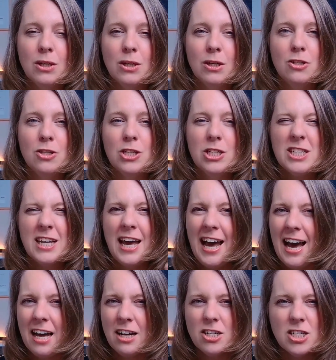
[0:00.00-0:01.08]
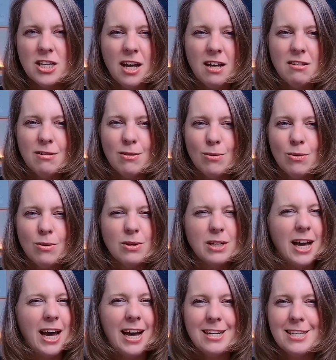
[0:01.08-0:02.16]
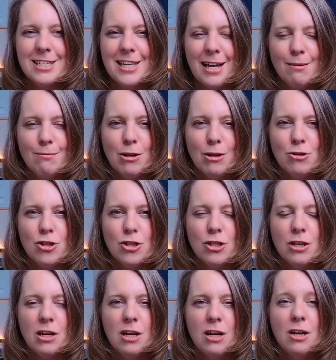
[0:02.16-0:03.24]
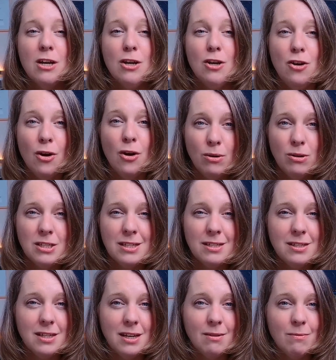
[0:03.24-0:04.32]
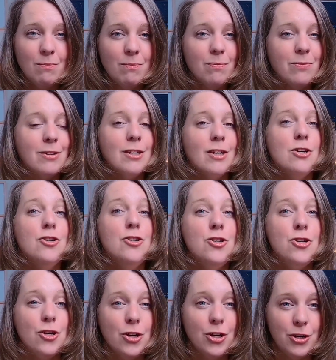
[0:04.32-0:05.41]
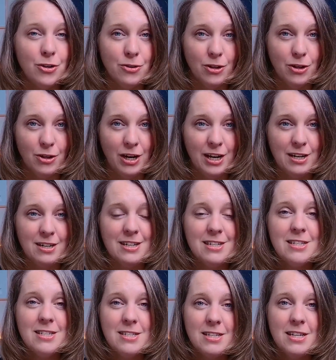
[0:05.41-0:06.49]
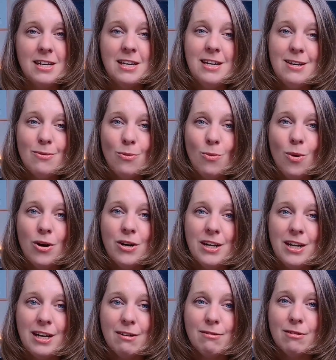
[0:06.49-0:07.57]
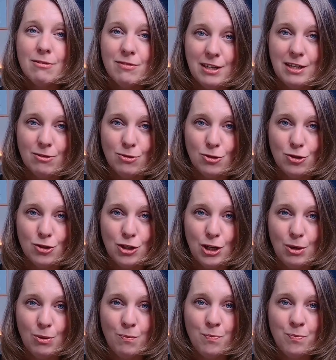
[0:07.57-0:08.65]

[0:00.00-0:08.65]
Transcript: Just catch that thought, catch that emotion, notice it, journal on it, see what it reveals to you.